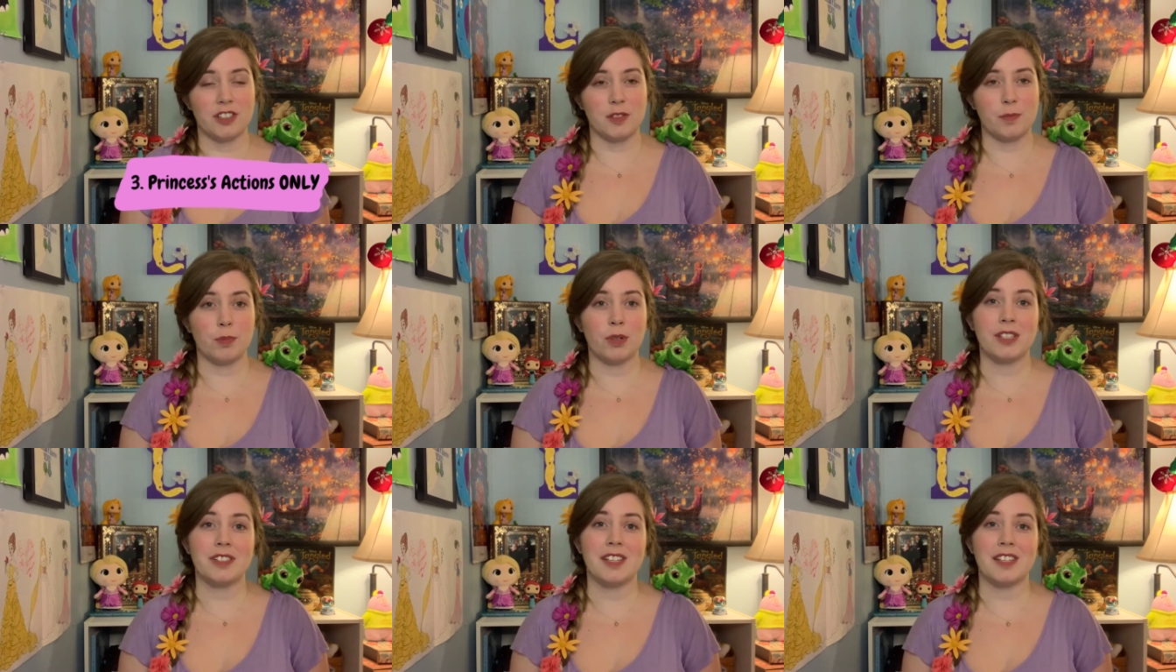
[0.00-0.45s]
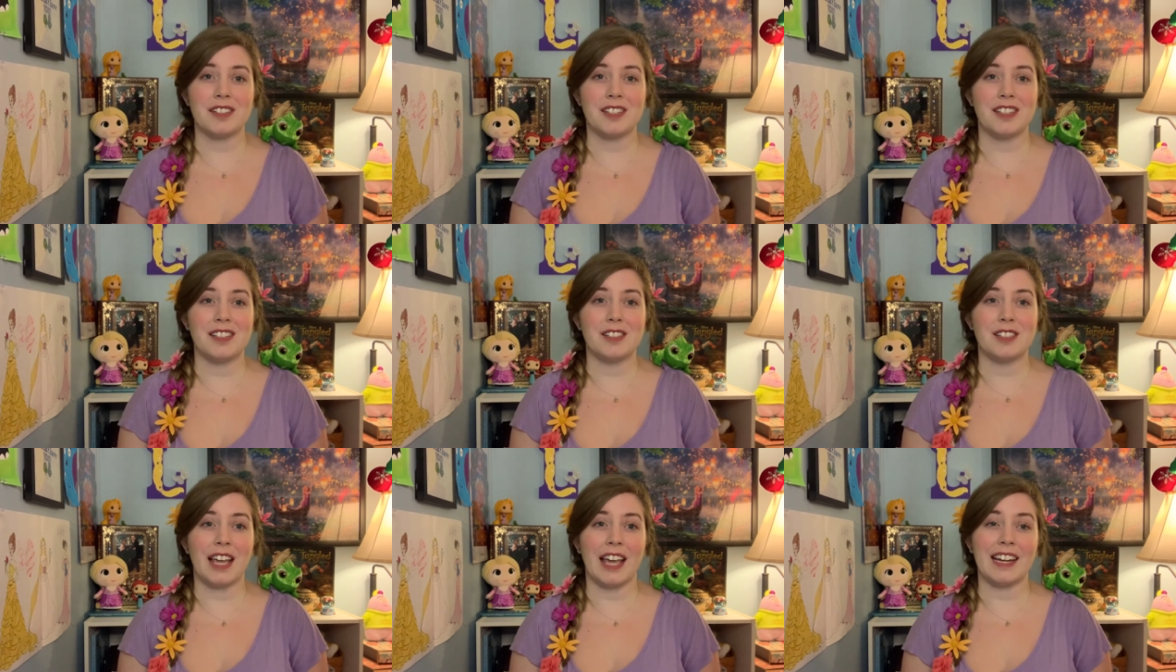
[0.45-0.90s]

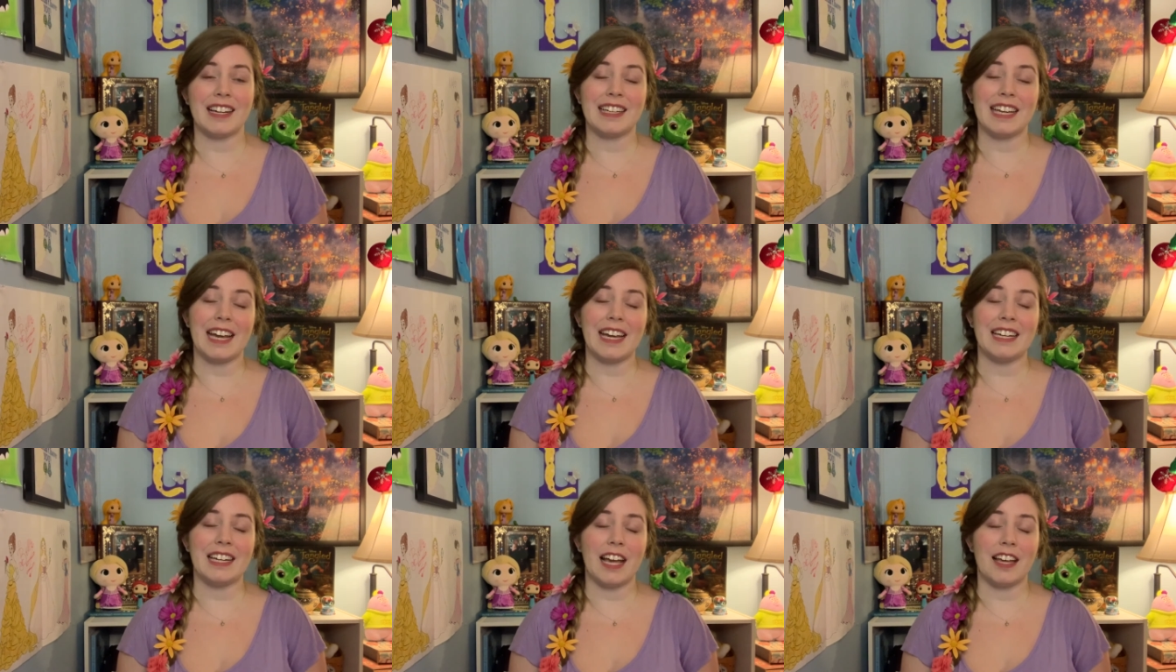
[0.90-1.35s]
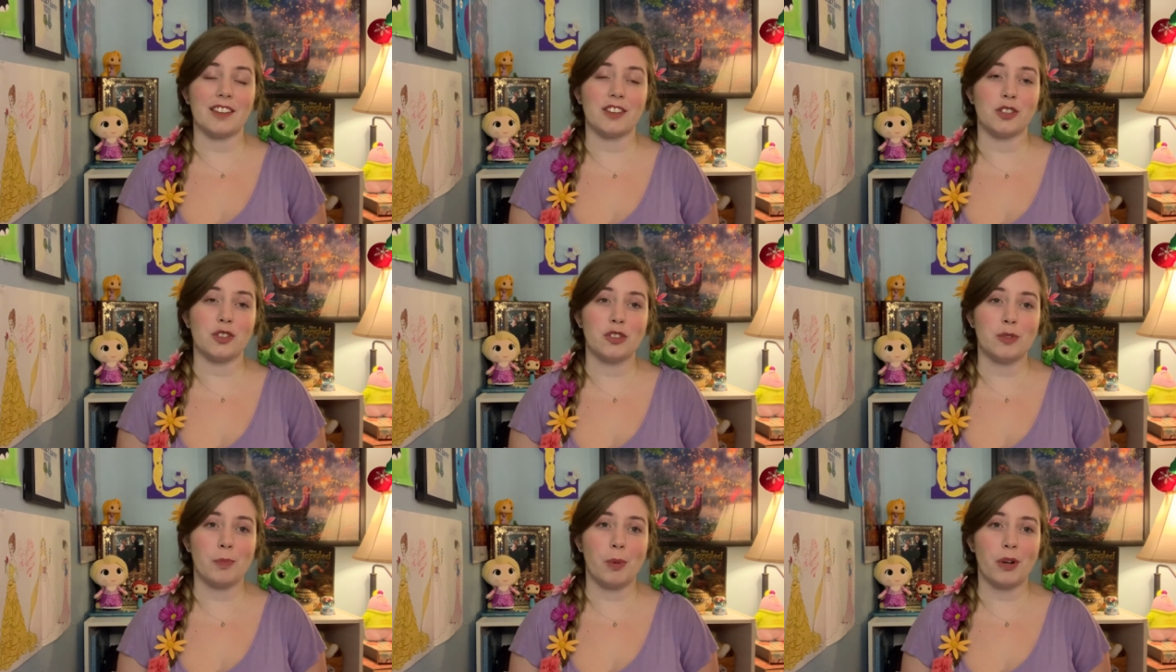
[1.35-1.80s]
Princesses can gain and
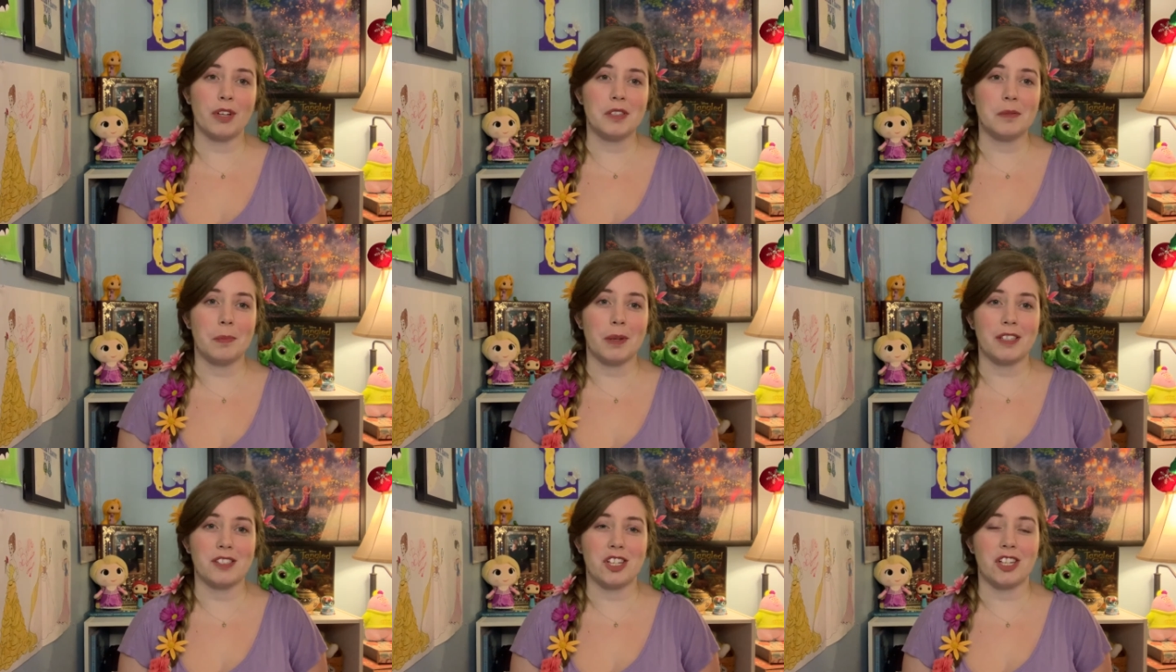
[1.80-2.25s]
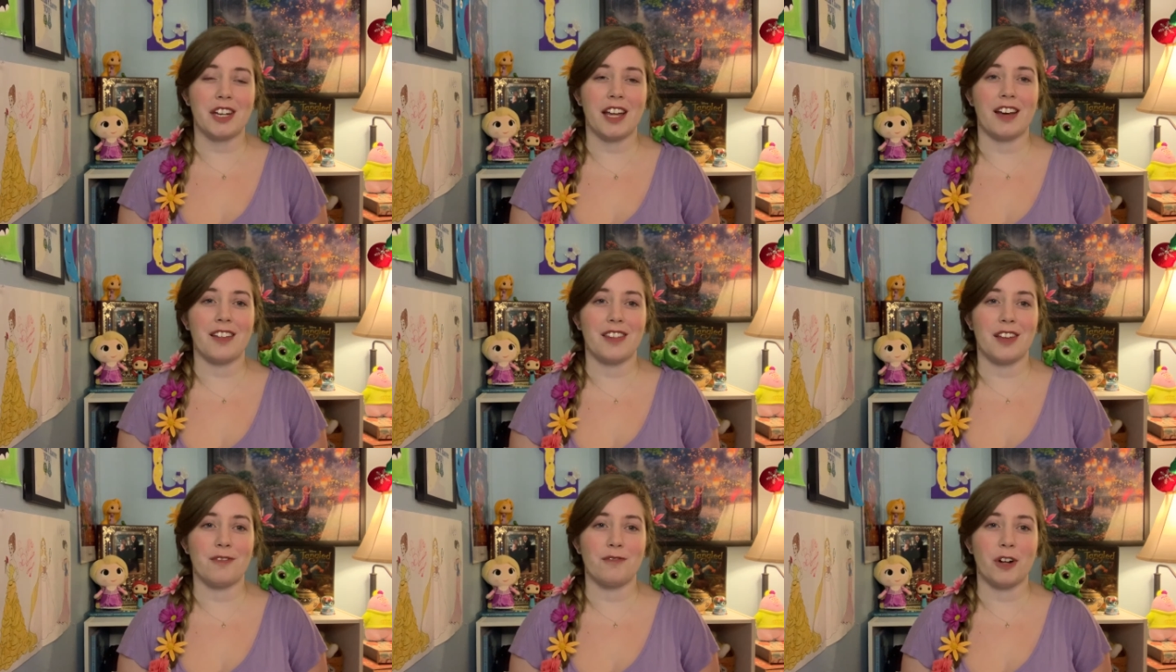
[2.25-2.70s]
lose points based on how
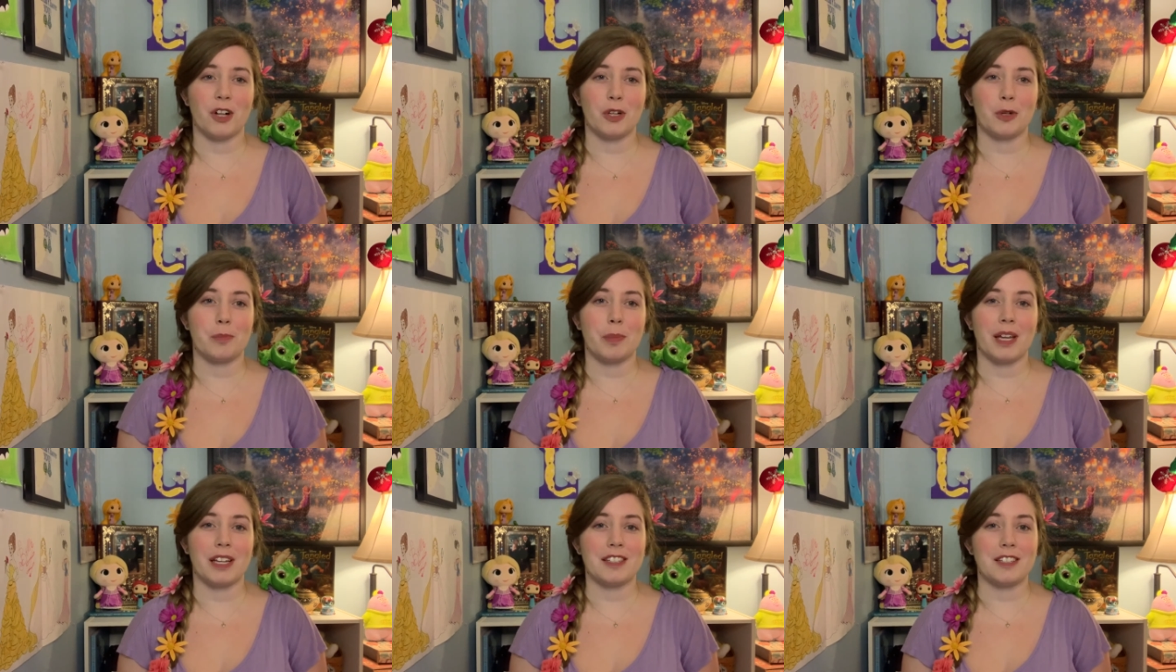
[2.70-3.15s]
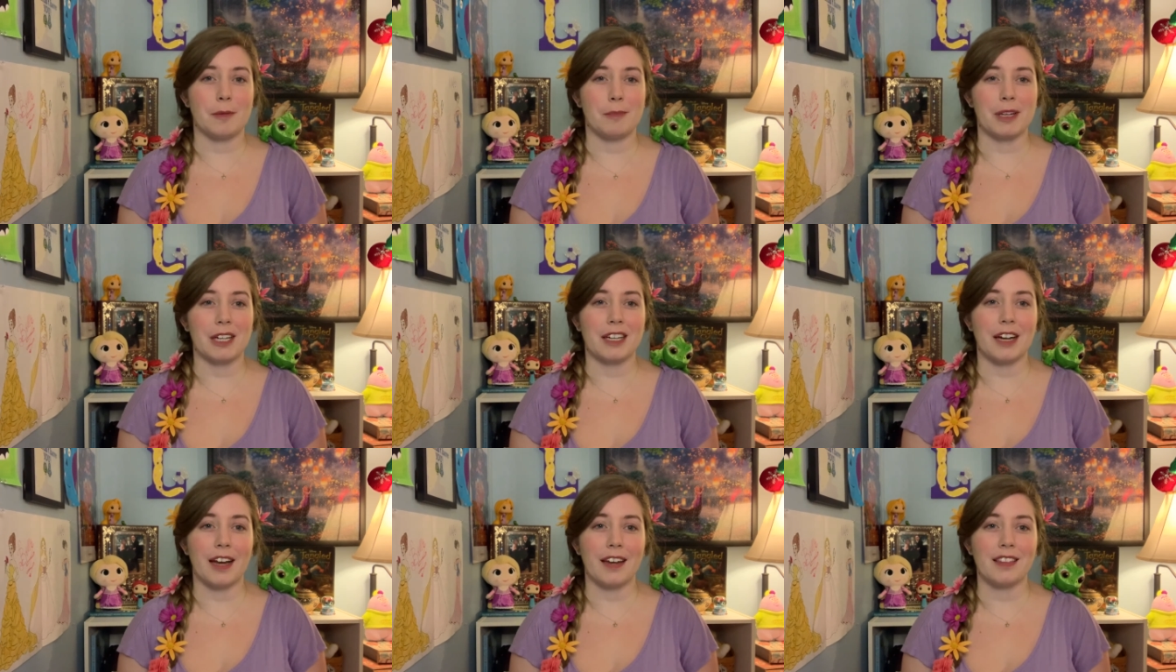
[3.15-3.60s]
they follow
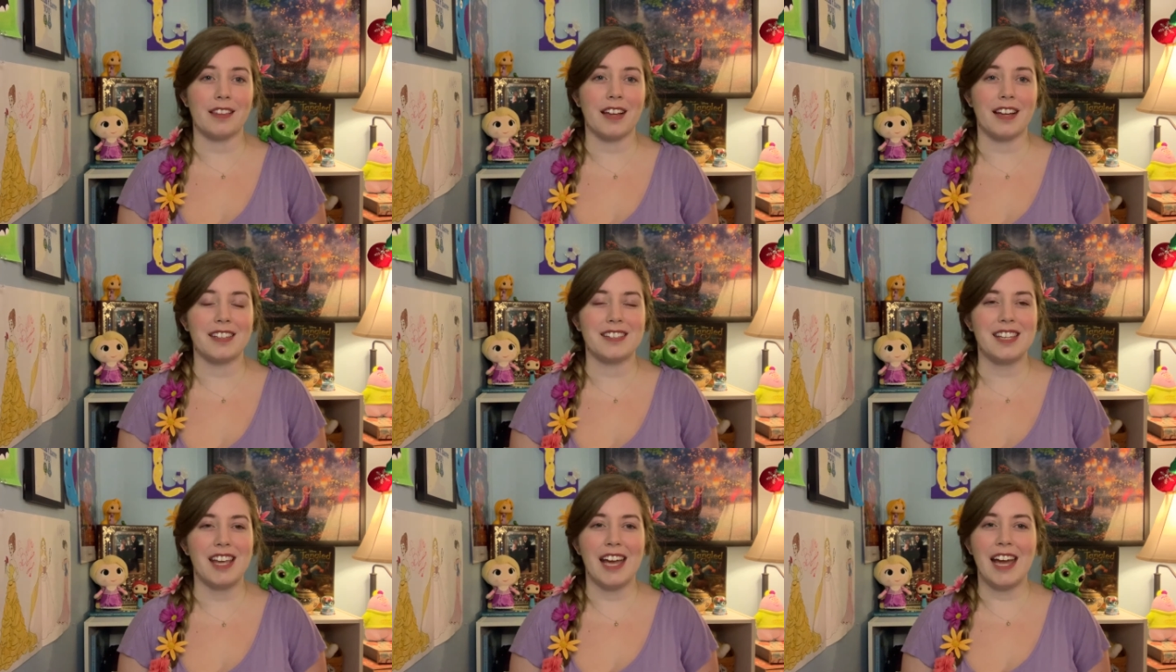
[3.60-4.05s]
pandemic guidelines,